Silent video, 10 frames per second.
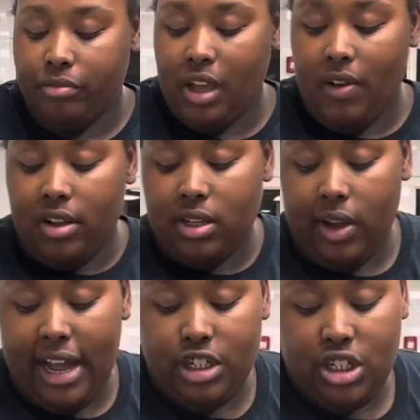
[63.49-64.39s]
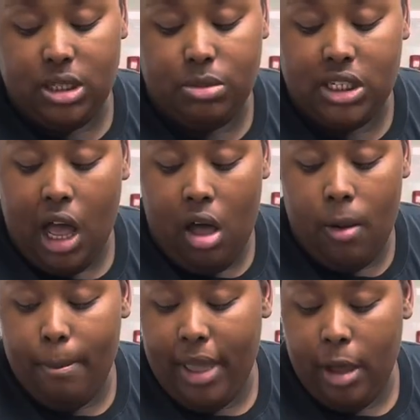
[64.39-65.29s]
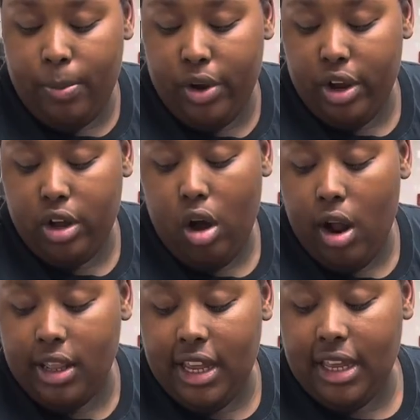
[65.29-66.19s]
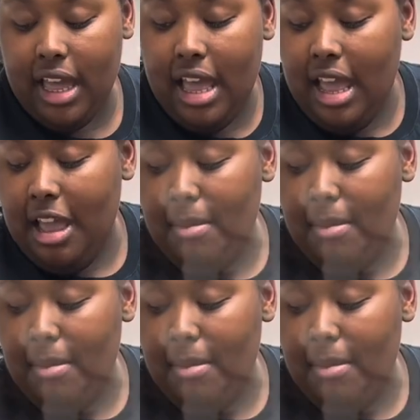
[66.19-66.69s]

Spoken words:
I've also got just some salt, pepper, garlic, and